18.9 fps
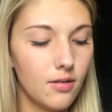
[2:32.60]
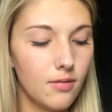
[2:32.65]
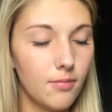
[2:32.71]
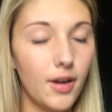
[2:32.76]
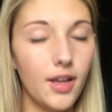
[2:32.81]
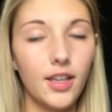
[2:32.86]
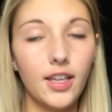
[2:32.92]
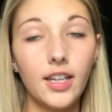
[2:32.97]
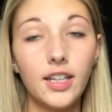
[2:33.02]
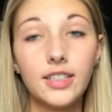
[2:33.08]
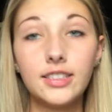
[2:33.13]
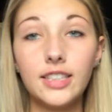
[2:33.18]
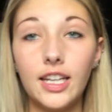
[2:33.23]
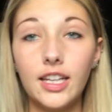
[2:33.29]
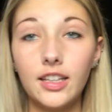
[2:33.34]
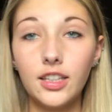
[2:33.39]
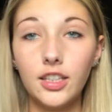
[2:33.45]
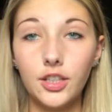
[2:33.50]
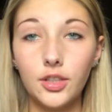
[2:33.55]
my like
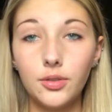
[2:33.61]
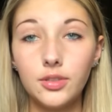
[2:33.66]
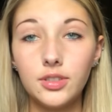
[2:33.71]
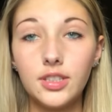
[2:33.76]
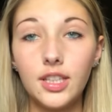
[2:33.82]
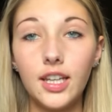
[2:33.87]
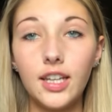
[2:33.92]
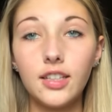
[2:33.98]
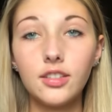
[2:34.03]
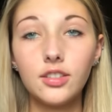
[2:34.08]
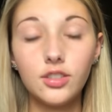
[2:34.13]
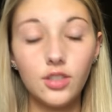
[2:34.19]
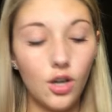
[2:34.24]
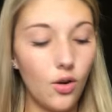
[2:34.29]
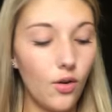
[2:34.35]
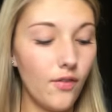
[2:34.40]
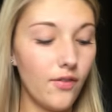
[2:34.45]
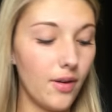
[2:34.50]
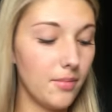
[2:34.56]
daily use things
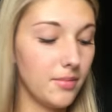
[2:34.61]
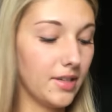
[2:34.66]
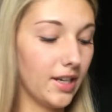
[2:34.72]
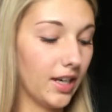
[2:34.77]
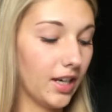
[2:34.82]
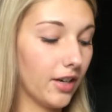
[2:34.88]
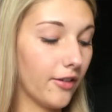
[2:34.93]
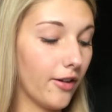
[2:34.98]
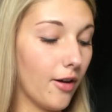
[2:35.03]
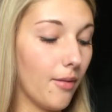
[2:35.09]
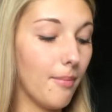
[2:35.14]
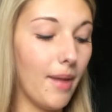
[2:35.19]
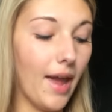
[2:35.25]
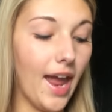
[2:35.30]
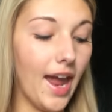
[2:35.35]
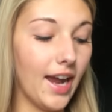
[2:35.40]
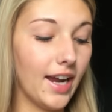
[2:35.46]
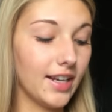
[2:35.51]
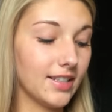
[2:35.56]
so if I'm digging around
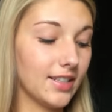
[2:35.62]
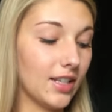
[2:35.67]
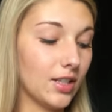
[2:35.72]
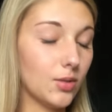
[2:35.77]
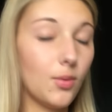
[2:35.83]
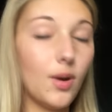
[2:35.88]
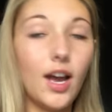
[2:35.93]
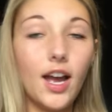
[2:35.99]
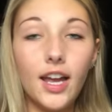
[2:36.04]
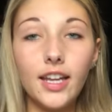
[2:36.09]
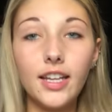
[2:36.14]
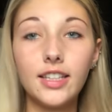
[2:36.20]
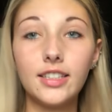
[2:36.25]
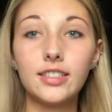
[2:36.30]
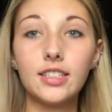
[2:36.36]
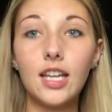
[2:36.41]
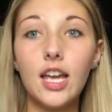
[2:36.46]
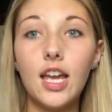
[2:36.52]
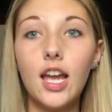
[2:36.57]
bags that's why
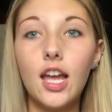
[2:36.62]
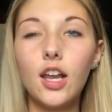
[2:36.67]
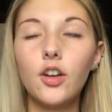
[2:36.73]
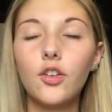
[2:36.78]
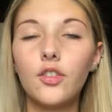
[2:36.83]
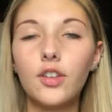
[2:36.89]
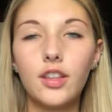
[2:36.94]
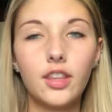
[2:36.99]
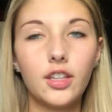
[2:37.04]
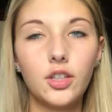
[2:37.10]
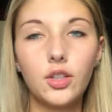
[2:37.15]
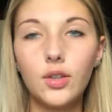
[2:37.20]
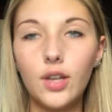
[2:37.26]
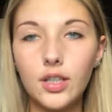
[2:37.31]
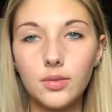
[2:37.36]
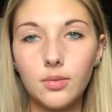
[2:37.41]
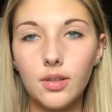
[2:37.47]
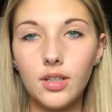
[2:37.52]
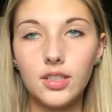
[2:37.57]
because I think you
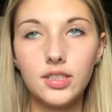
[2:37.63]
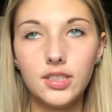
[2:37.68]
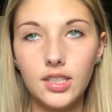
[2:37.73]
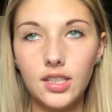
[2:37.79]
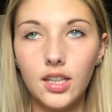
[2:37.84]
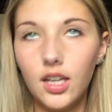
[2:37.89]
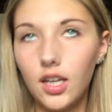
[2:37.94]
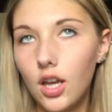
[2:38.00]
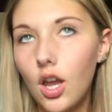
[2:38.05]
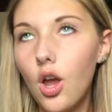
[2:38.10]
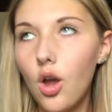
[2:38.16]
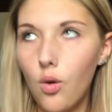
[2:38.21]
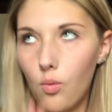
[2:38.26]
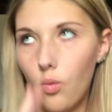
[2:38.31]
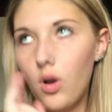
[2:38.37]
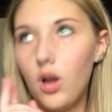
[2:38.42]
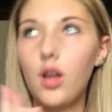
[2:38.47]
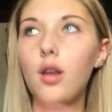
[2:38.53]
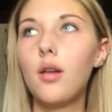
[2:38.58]
guys want to see like
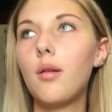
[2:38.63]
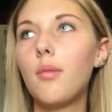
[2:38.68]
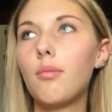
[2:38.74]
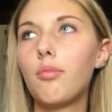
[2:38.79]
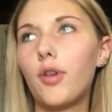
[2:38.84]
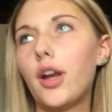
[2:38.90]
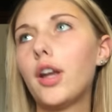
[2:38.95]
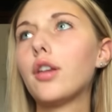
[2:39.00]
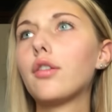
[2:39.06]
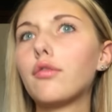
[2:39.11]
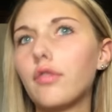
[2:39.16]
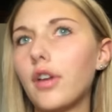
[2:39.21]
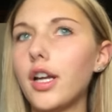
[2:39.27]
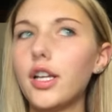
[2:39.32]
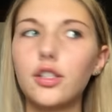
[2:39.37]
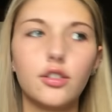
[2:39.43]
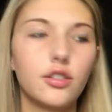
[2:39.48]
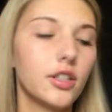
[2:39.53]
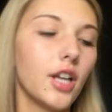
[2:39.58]
what brand of
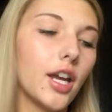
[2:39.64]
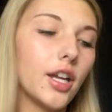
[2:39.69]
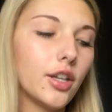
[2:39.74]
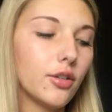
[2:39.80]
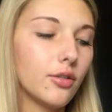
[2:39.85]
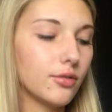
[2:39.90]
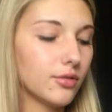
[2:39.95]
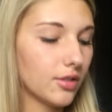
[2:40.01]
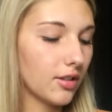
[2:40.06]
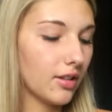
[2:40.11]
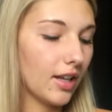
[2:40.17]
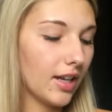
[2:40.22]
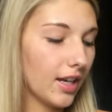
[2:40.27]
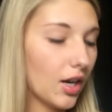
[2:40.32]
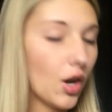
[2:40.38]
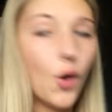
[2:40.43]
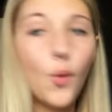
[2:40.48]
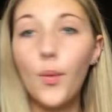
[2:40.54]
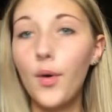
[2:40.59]
razors I use or
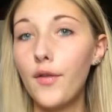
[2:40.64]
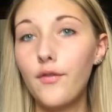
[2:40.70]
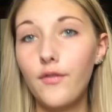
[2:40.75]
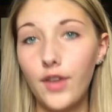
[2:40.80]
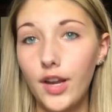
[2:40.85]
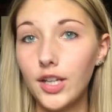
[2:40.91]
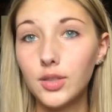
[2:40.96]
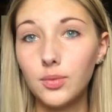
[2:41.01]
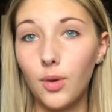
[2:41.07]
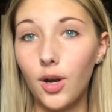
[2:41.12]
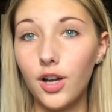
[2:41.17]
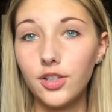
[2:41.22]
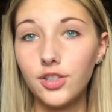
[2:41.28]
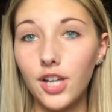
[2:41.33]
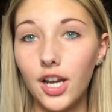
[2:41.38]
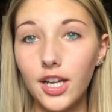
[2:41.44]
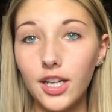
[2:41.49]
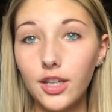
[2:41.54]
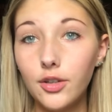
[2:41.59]
like what face
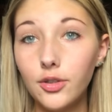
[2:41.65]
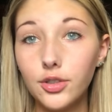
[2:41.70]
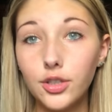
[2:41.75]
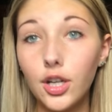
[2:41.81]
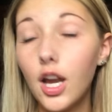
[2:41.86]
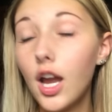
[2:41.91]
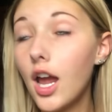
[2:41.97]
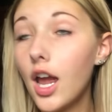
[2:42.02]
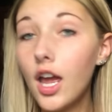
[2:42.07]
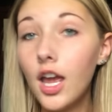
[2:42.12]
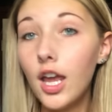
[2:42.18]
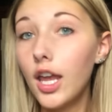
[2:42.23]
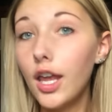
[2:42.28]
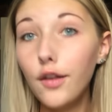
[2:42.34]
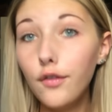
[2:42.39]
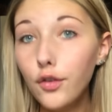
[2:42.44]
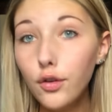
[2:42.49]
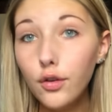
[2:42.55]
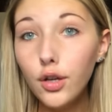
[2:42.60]
wash I use or
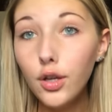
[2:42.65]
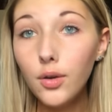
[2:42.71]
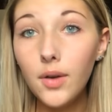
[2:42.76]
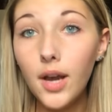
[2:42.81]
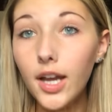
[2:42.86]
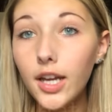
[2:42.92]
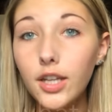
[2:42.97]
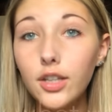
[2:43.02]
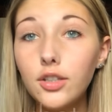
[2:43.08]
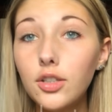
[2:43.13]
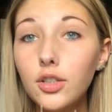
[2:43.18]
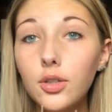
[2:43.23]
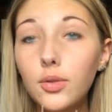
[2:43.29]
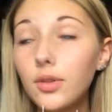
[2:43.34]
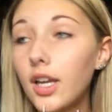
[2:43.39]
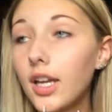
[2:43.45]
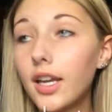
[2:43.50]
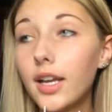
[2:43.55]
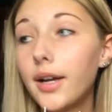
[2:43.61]
if you do I can do
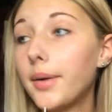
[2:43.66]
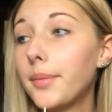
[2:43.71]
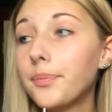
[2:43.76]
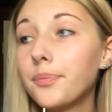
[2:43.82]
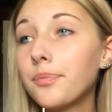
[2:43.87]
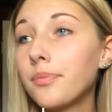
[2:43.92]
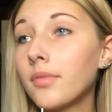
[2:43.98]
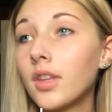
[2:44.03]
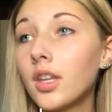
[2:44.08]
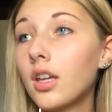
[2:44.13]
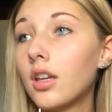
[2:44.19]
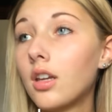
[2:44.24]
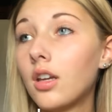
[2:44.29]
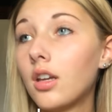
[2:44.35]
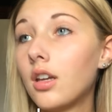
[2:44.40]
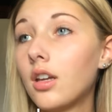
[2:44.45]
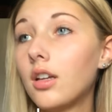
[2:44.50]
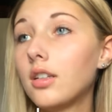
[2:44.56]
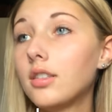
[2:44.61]
like a
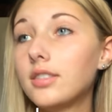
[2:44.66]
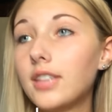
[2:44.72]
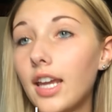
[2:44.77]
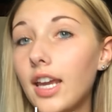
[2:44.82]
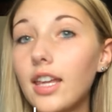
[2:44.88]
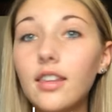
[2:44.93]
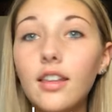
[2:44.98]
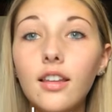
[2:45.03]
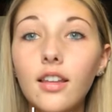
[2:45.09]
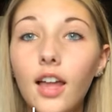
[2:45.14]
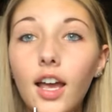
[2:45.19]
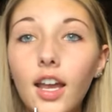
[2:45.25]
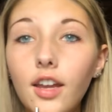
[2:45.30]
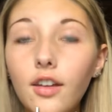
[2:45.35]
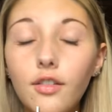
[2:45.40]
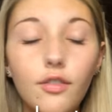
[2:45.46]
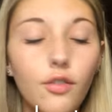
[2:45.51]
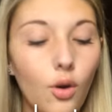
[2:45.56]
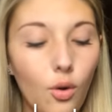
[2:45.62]
day in the
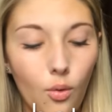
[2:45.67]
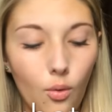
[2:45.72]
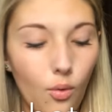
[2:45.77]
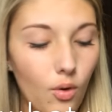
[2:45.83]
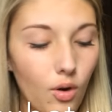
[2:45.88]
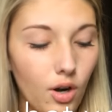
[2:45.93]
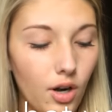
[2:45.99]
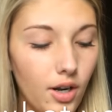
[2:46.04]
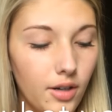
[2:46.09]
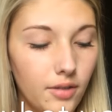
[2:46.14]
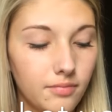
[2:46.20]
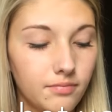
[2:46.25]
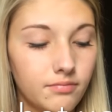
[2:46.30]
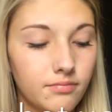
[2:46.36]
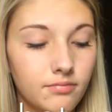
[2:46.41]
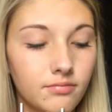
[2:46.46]
life or